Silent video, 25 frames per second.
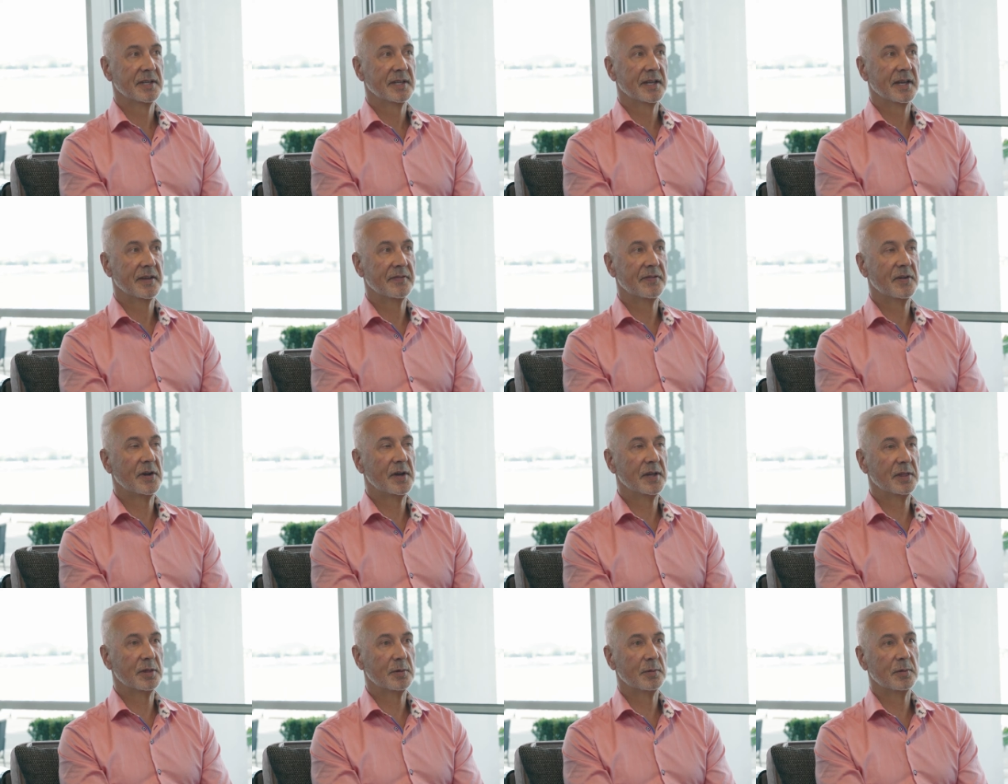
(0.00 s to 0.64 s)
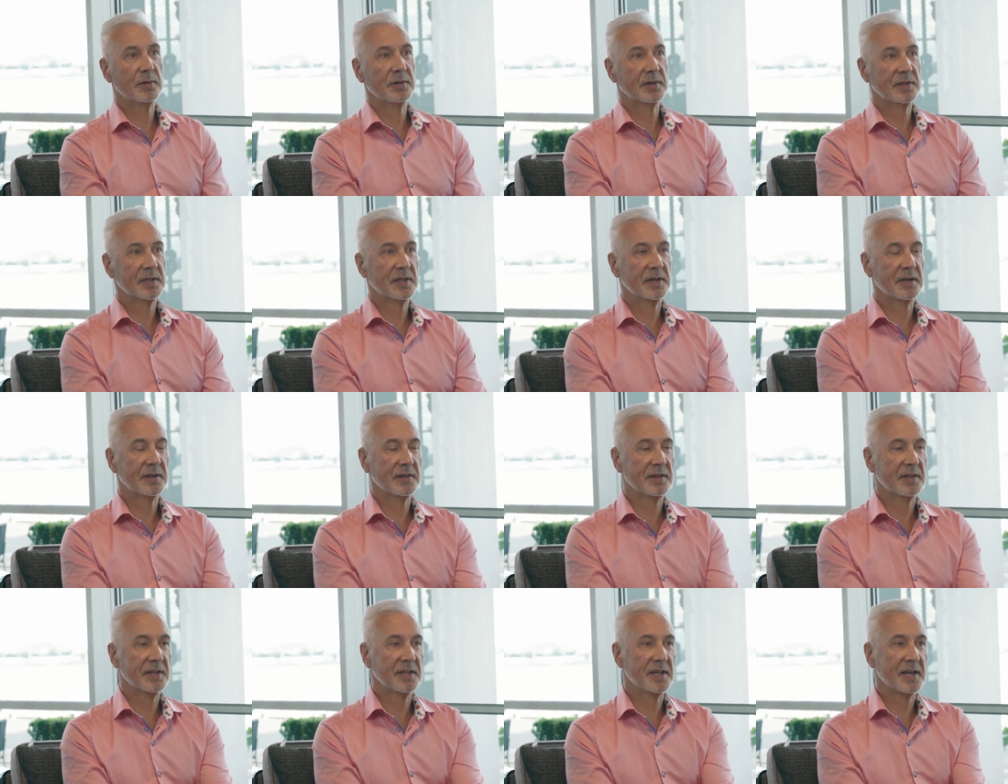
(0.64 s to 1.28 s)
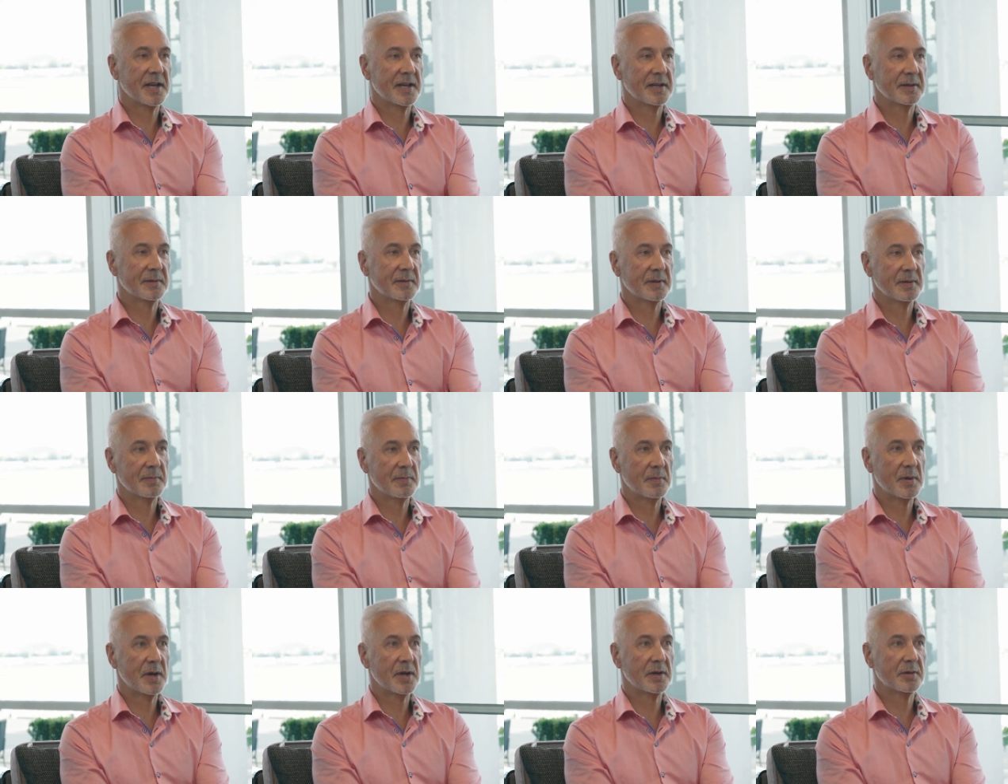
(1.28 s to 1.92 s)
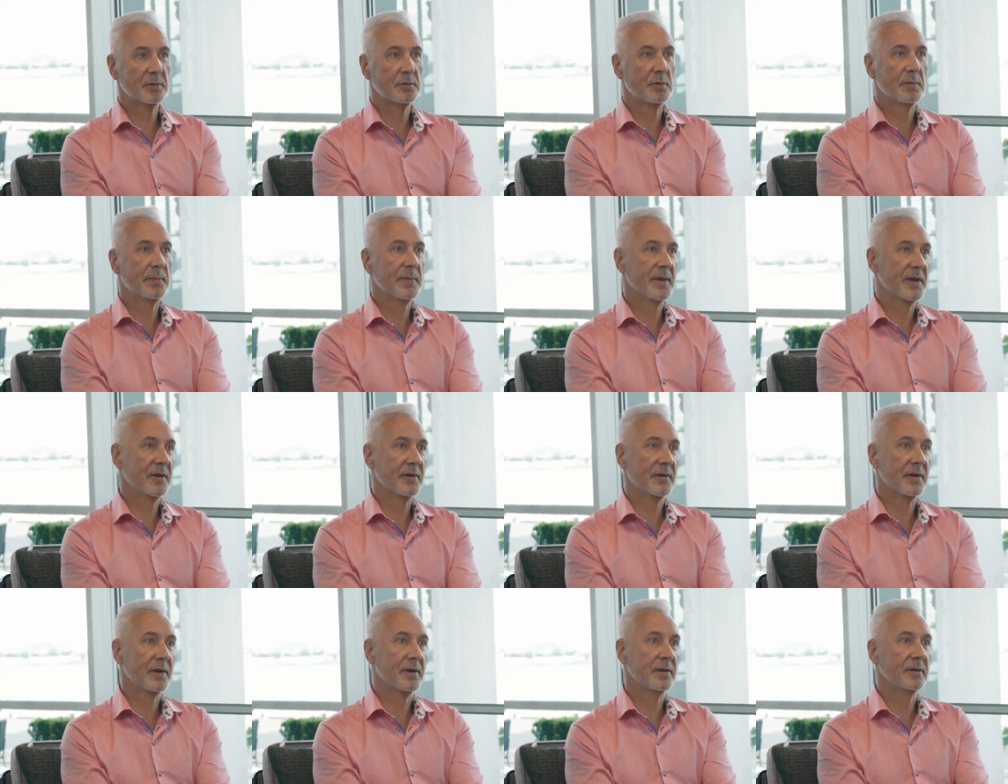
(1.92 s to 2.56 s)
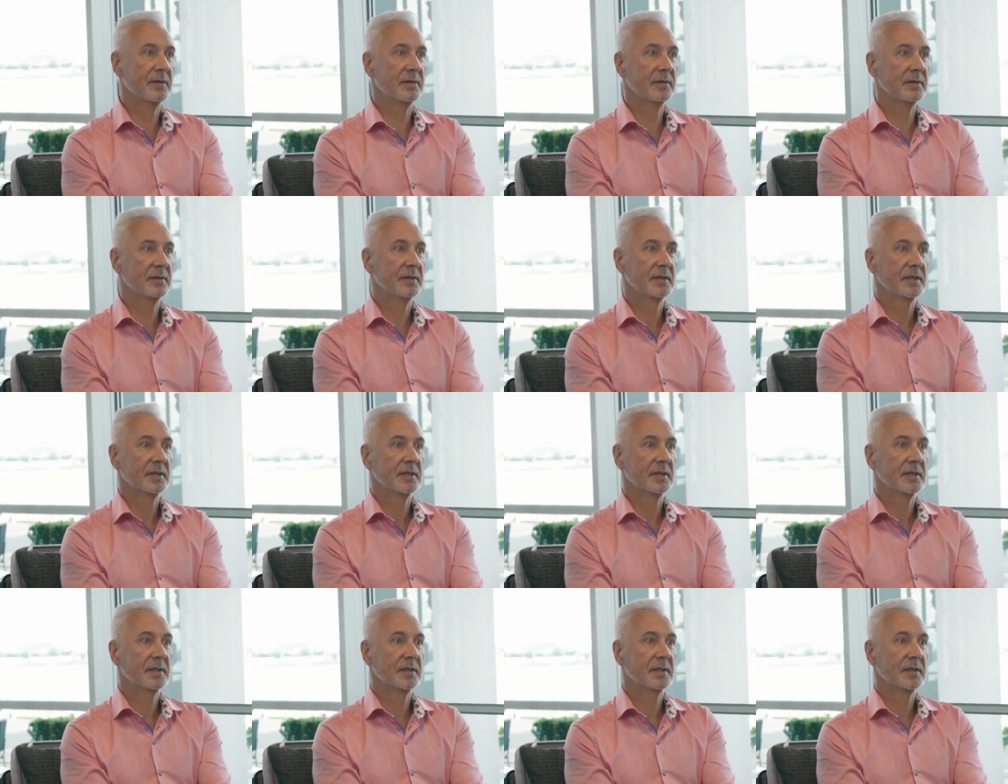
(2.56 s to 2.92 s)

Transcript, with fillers: If I thought, you know, the young Michael Pero